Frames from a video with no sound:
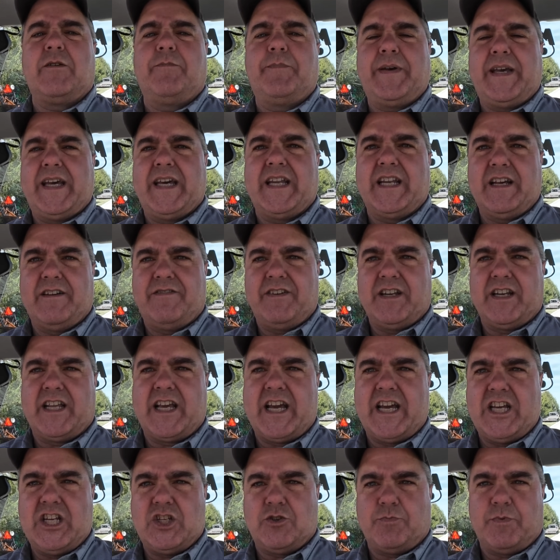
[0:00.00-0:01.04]
bit of
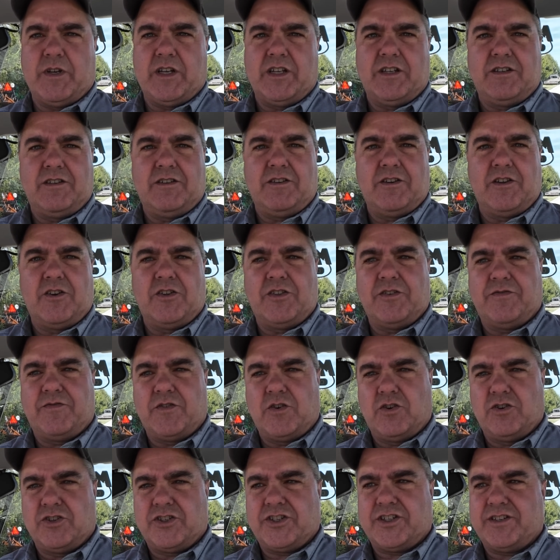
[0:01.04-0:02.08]
engagement, you know, the
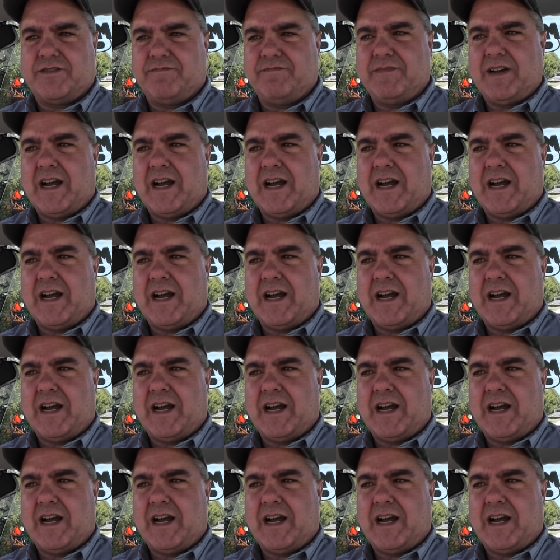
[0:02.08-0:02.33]
first,